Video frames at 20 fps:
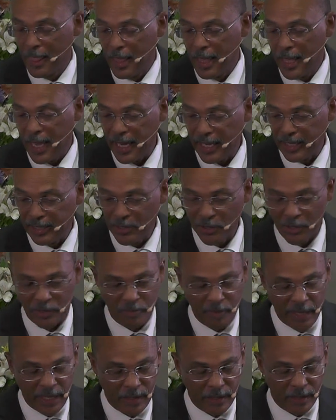and got
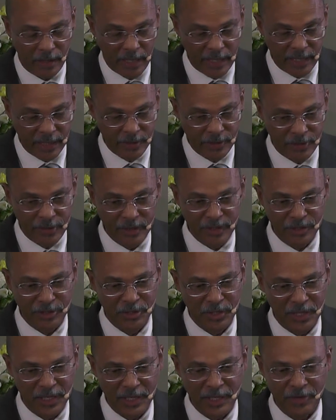back late
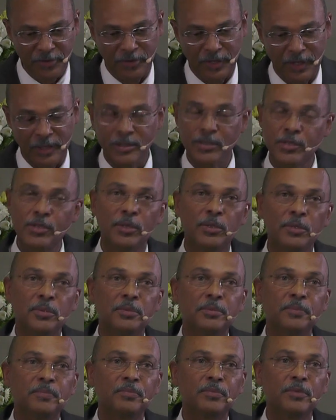Thursday evening. So
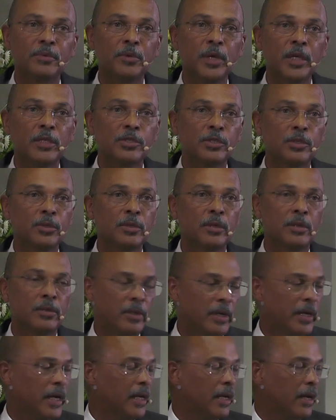we are so
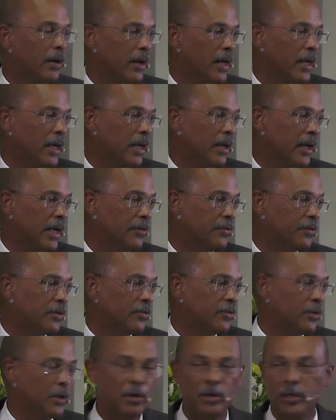really, really grateful
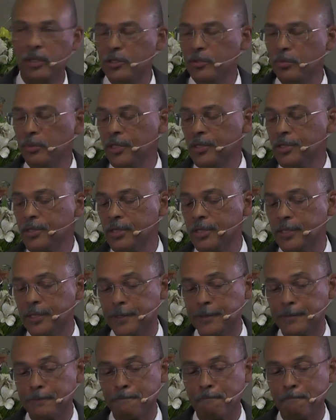for God's mercies.